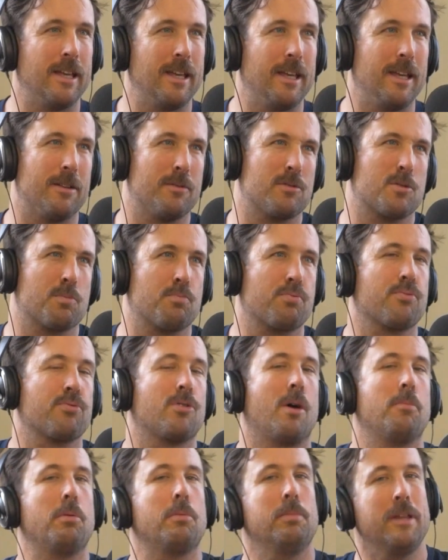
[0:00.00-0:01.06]
it's
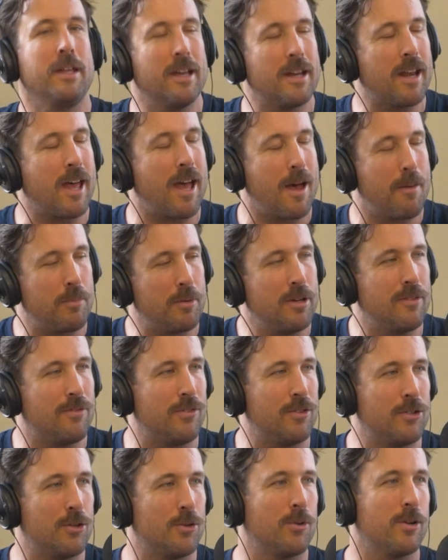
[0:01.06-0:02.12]
probably going to happen if
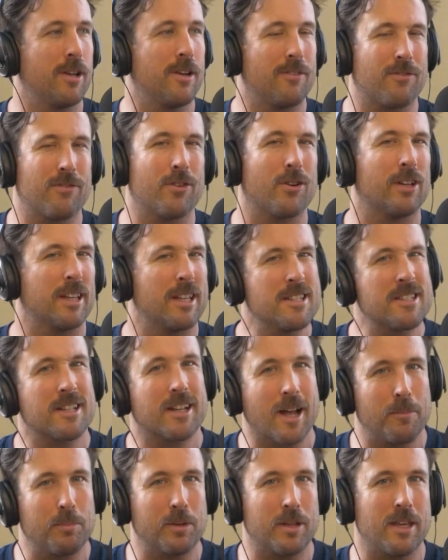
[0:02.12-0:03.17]
you're doing it for at least a
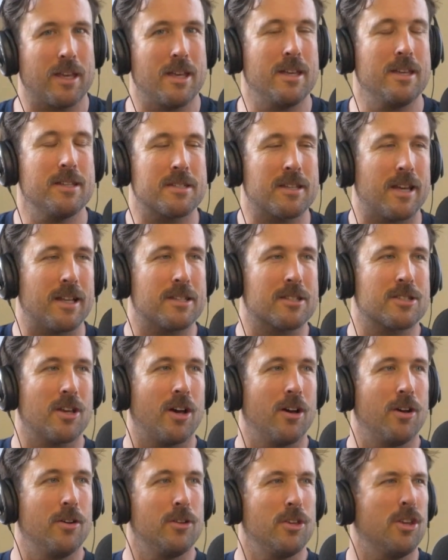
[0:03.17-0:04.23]
couple of years. And
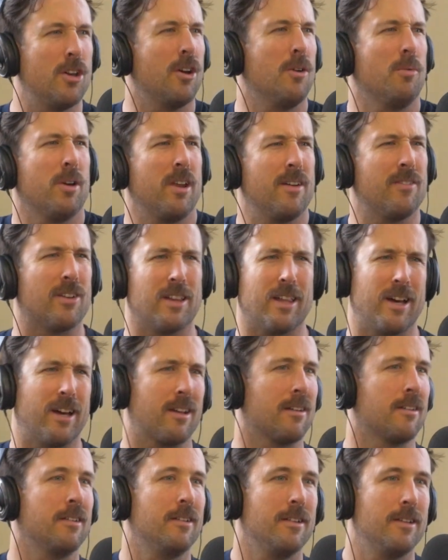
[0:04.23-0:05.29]
so, you know, whatever. Like,
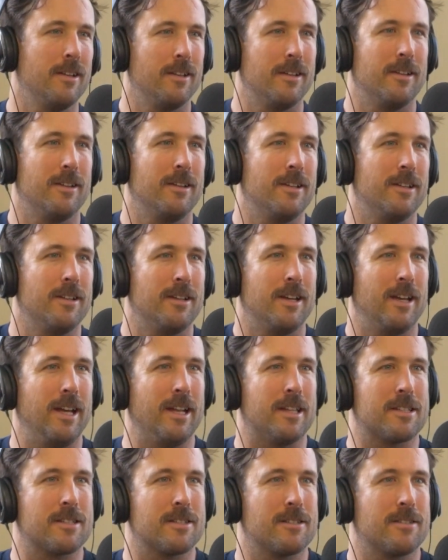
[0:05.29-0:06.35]

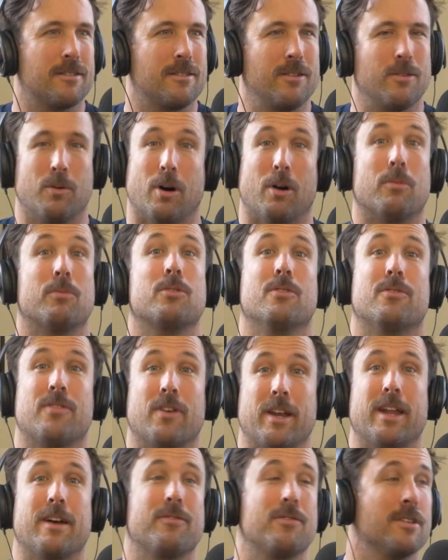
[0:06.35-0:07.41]
it's well, you'll
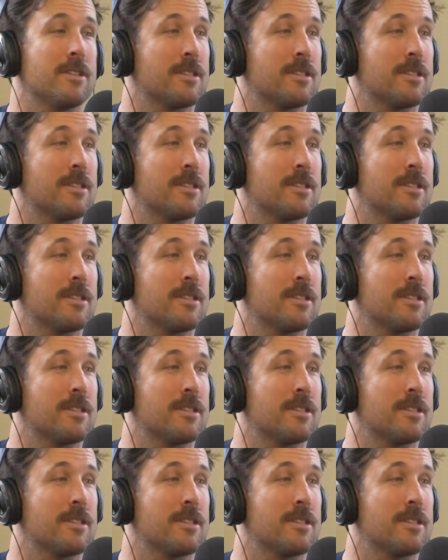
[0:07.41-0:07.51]
find out for